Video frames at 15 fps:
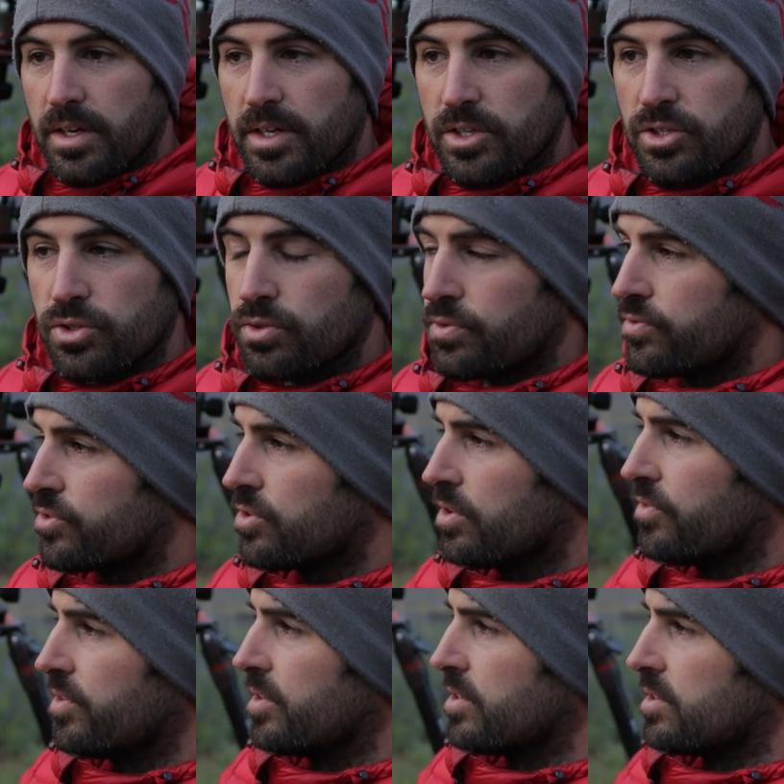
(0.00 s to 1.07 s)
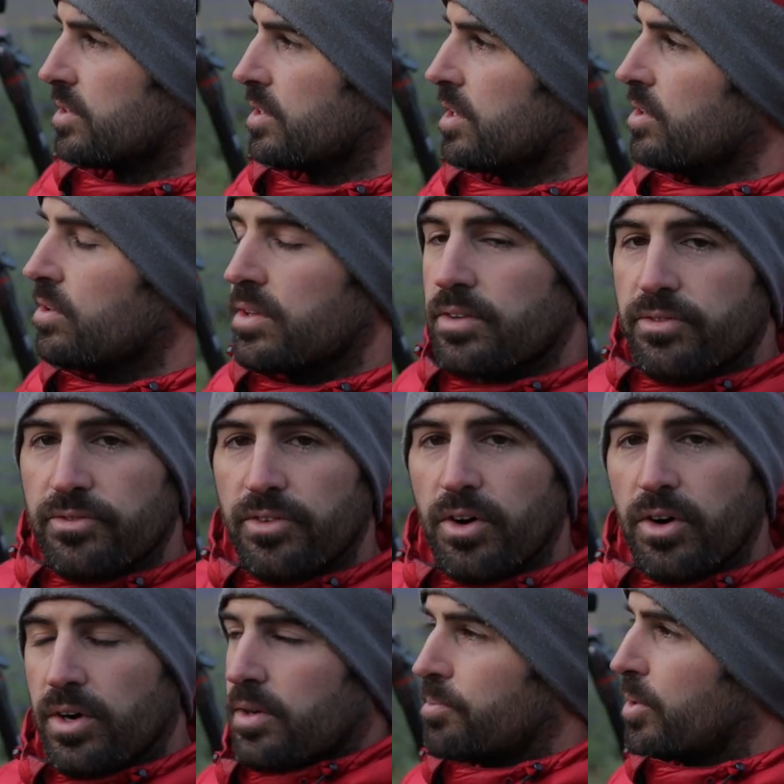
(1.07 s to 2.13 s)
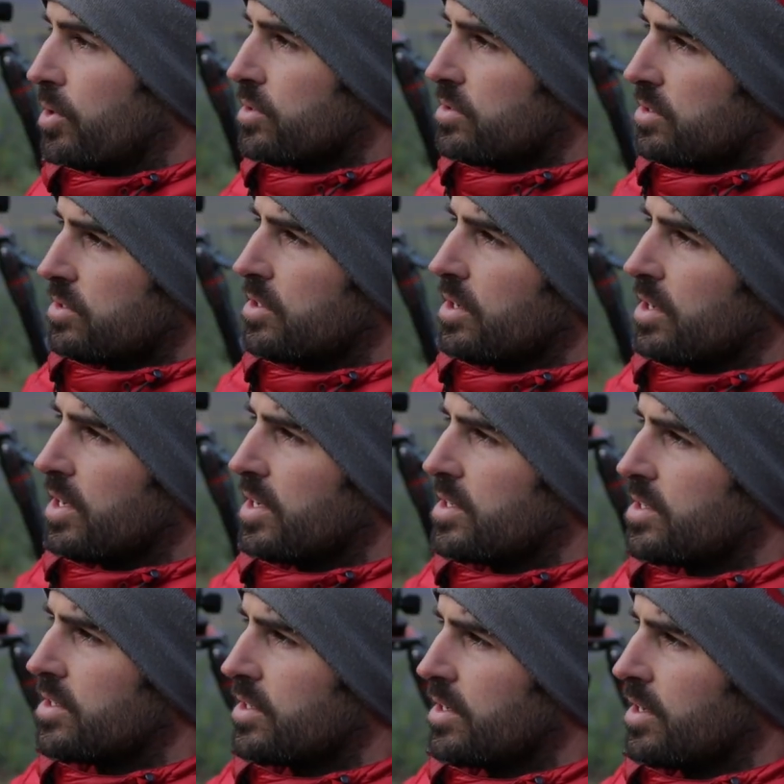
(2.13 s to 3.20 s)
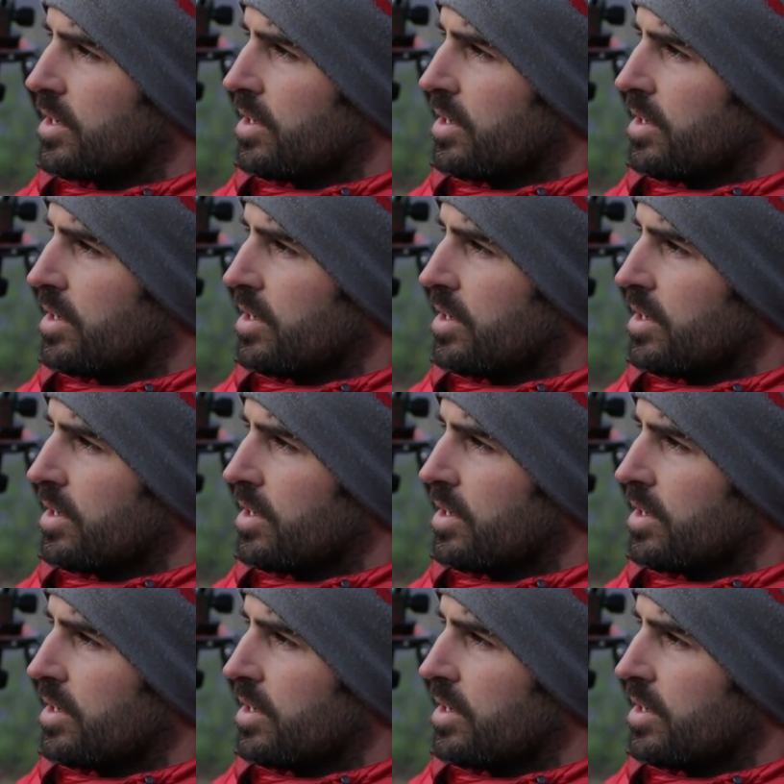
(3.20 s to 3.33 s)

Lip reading: it sort of softens, and the fog, because the sun is,